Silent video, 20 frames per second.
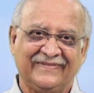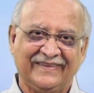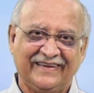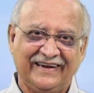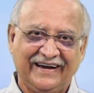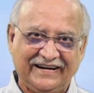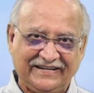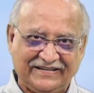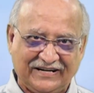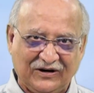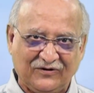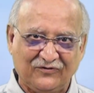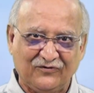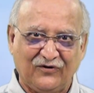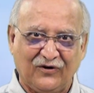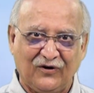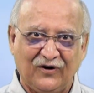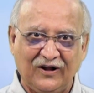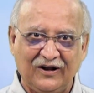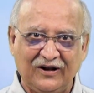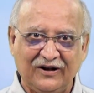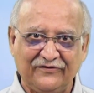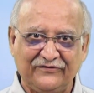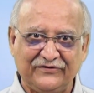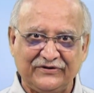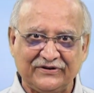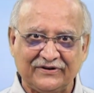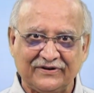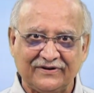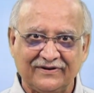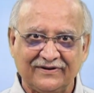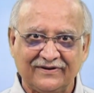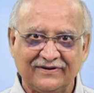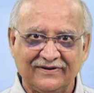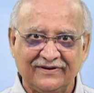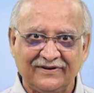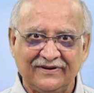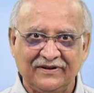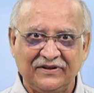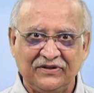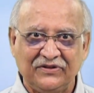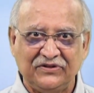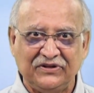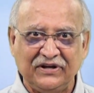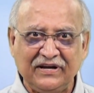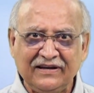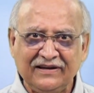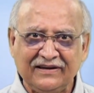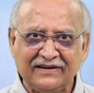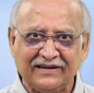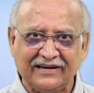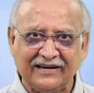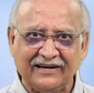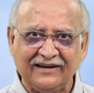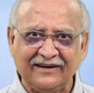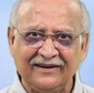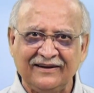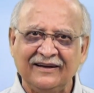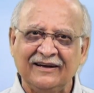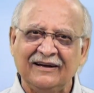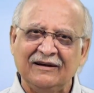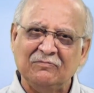It involved thinking,